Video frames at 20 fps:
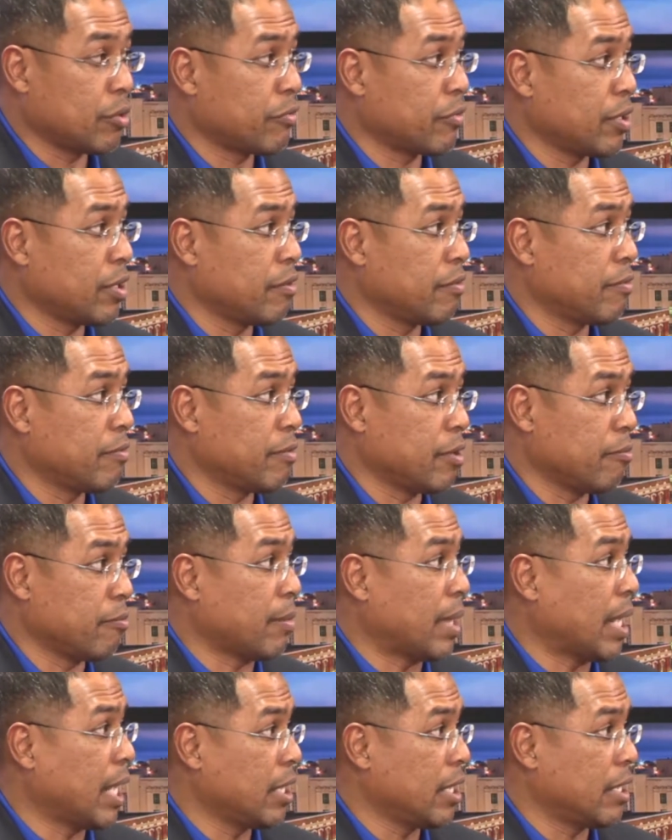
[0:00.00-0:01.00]
a good friend of, of
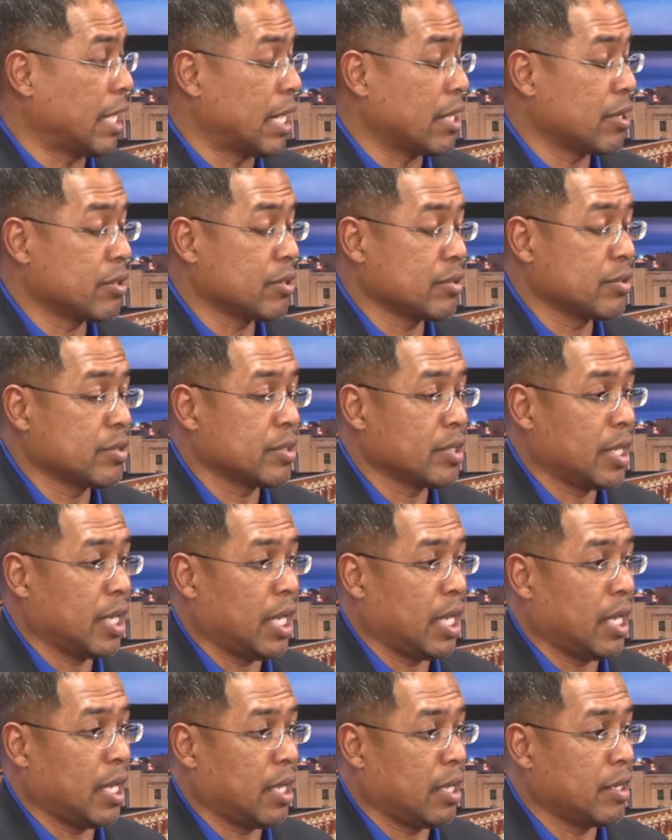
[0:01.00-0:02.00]
mine and ours,
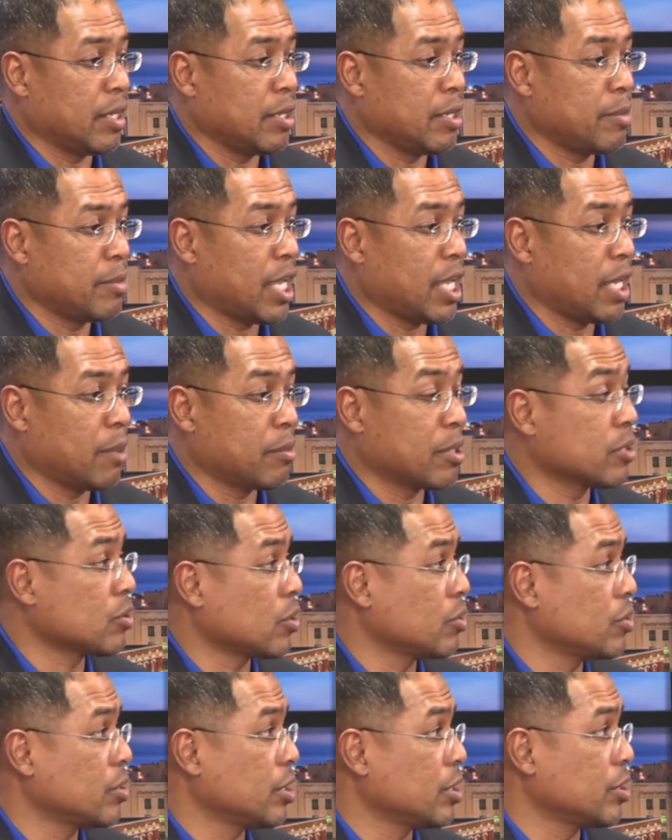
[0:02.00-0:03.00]
and he became an
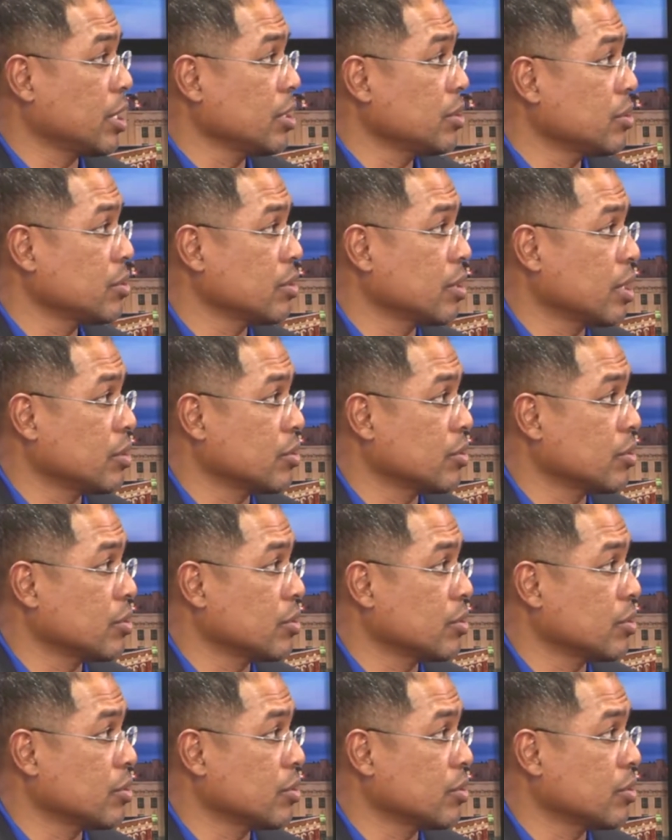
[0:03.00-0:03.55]
associate judge.